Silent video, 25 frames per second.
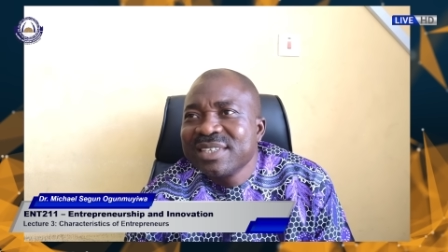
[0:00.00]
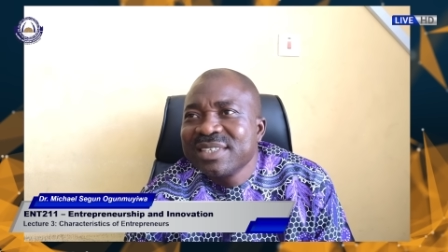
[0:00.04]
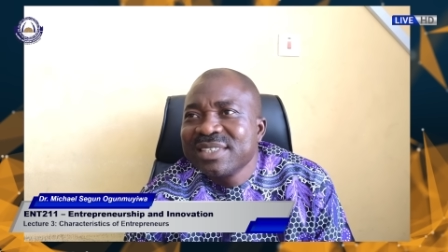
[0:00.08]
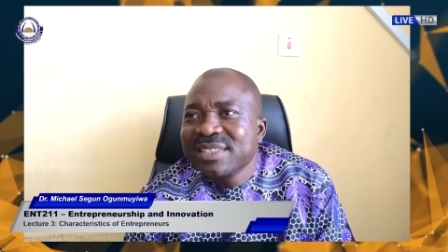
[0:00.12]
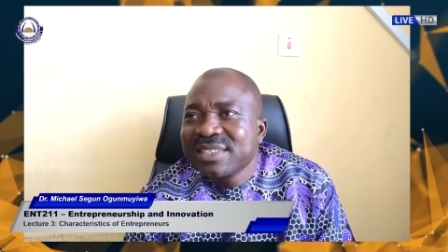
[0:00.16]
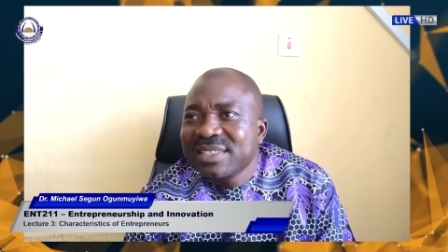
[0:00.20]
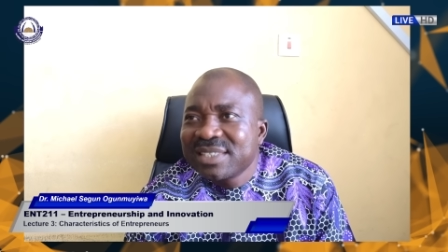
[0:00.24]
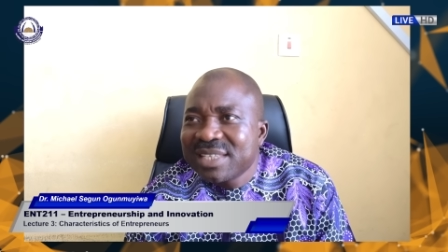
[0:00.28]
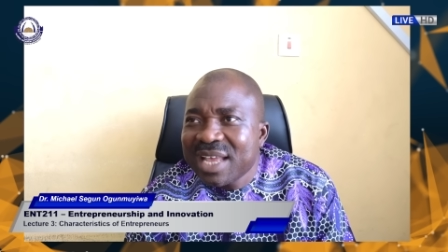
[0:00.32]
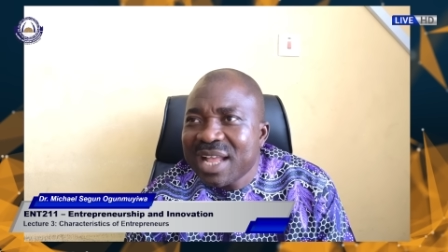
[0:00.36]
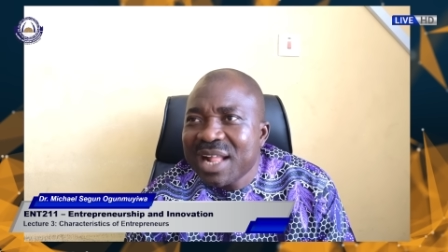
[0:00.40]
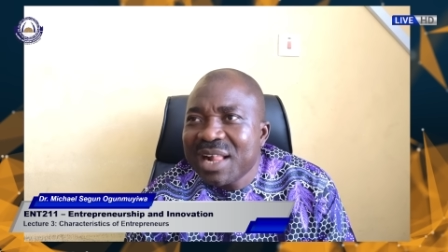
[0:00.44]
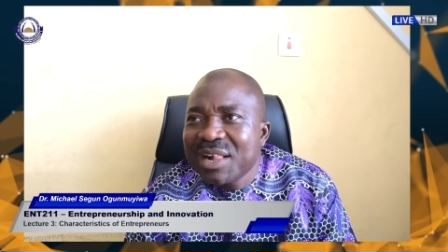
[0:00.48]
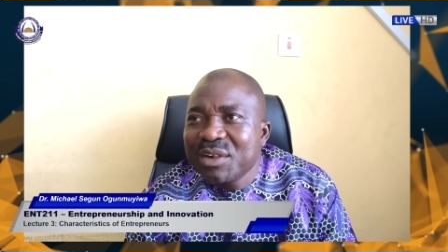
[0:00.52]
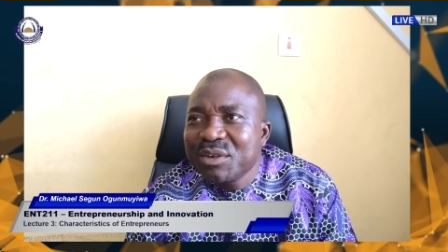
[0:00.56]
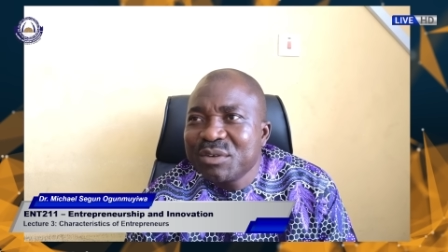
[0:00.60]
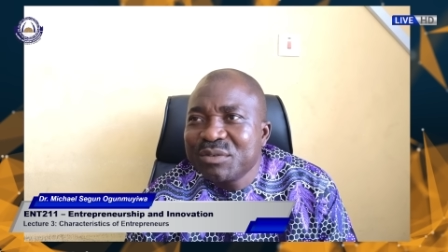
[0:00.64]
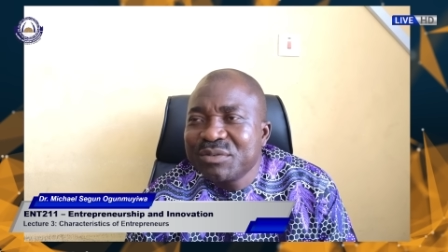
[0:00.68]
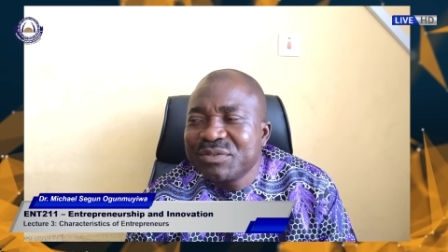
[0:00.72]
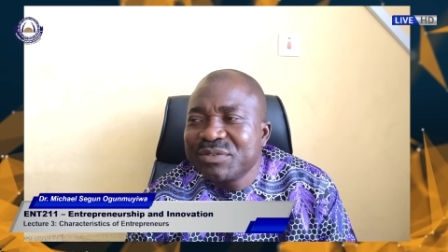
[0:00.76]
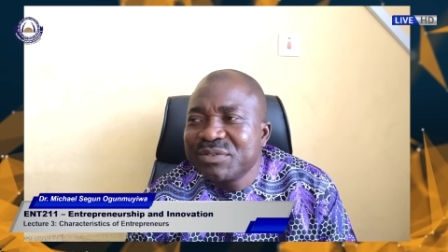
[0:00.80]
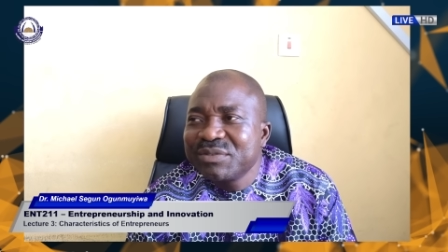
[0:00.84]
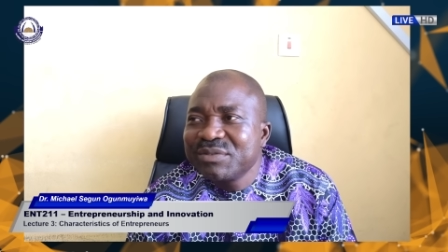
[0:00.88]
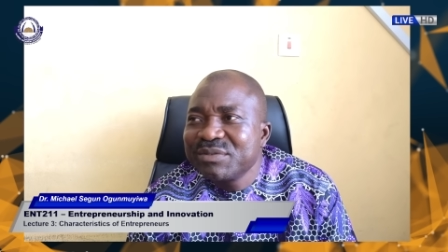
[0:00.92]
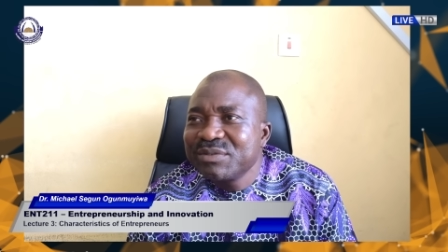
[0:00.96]

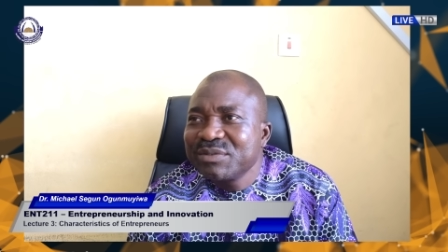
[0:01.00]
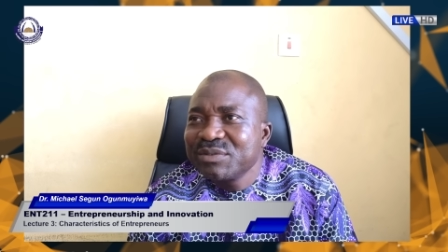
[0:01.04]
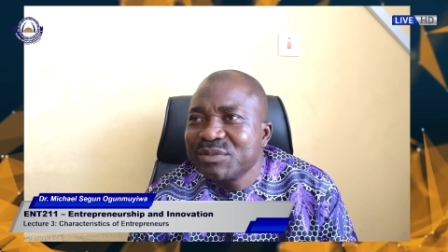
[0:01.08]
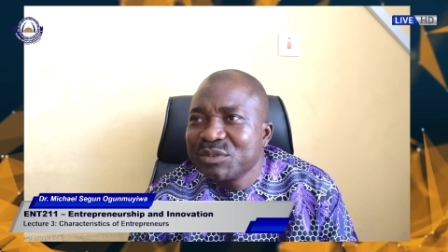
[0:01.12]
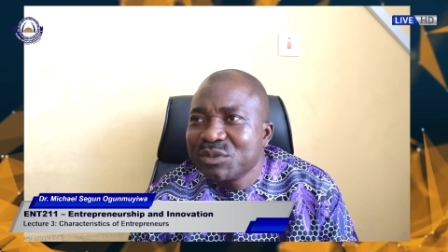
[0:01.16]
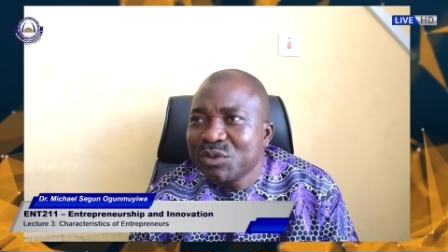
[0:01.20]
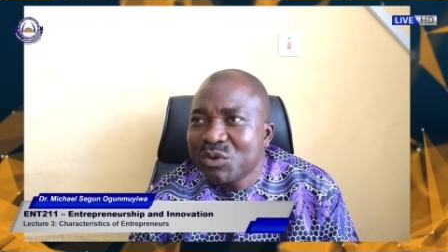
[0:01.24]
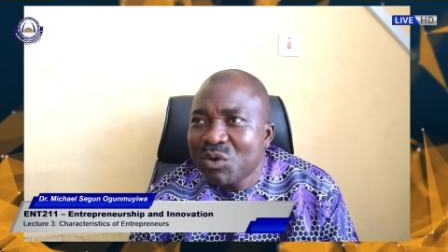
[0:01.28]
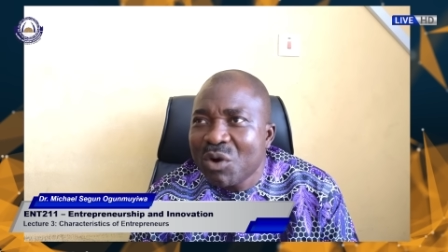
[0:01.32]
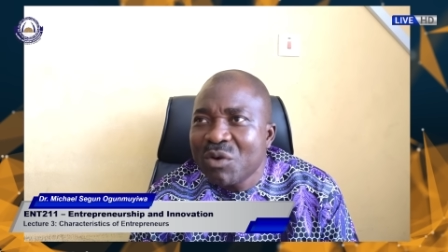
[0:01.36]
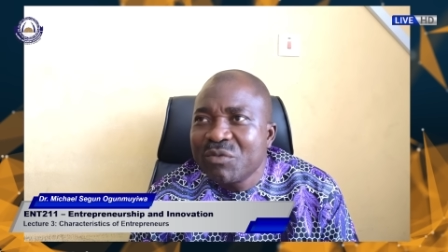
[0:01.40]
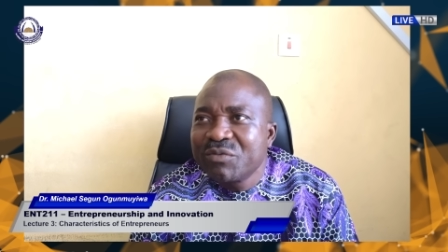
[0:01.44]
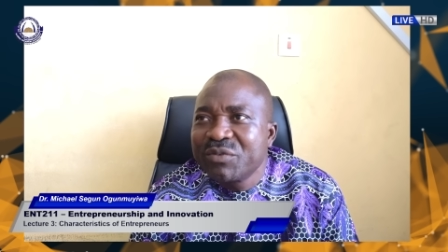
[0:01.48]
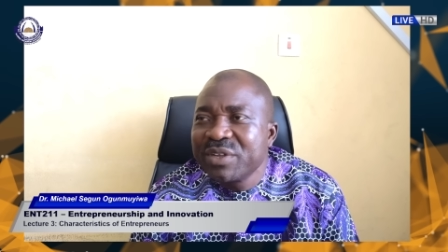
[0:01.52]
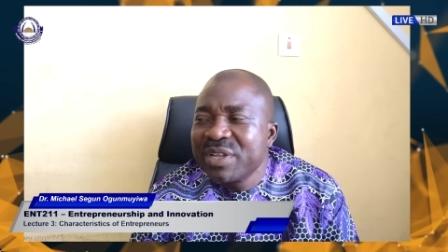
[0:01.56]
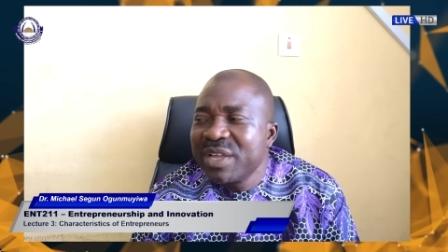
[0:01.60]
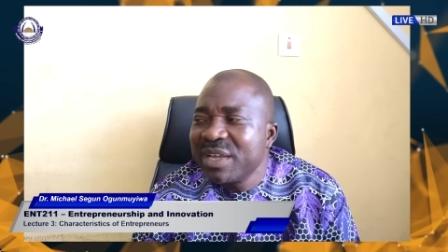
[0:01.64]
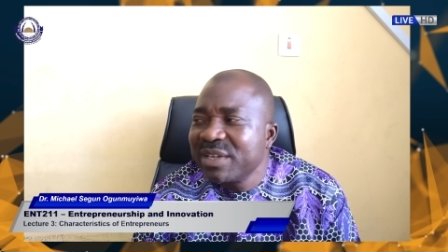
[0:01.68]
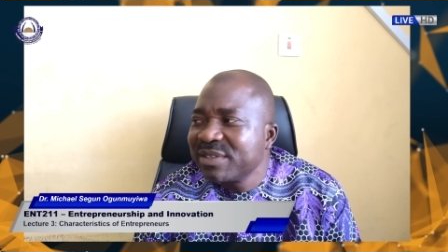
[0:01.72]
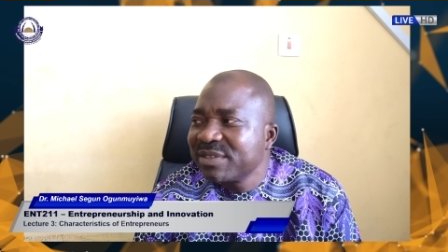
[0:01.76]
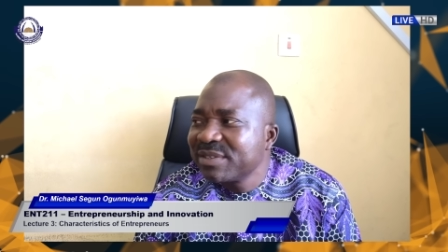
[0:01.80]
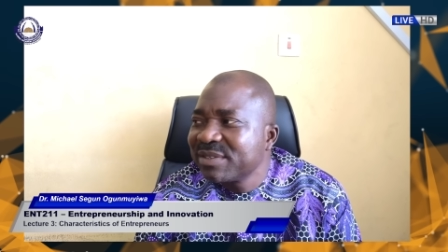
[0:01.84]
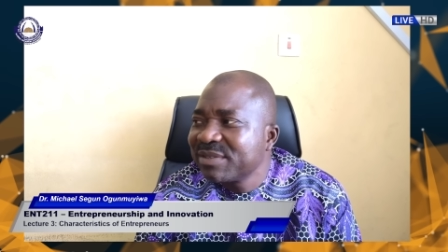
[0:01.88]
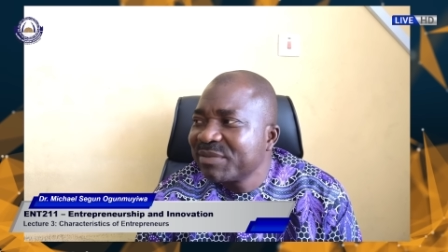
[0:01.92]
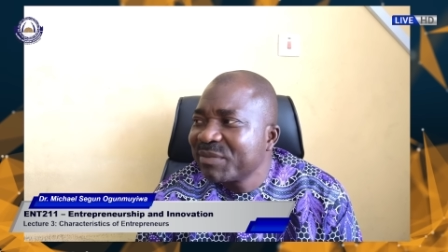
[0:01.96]

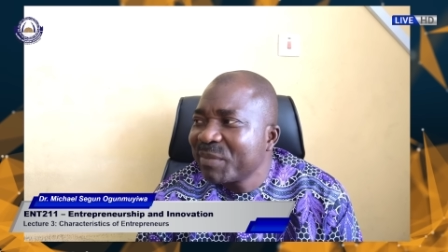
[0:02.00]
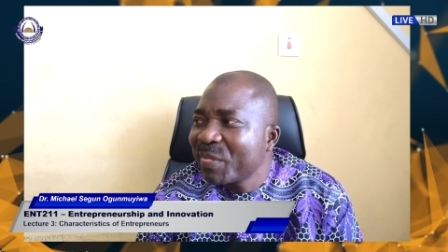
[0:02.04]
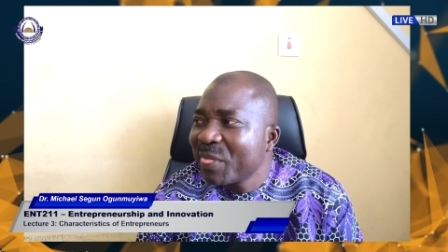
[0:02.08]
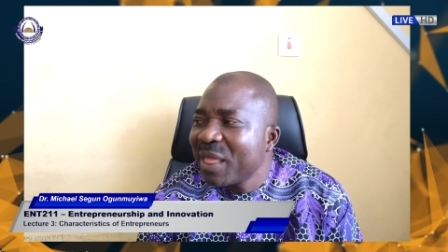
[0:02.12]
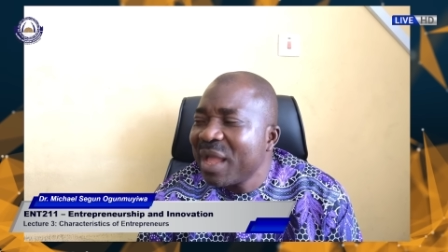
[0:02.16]
Self-confidence.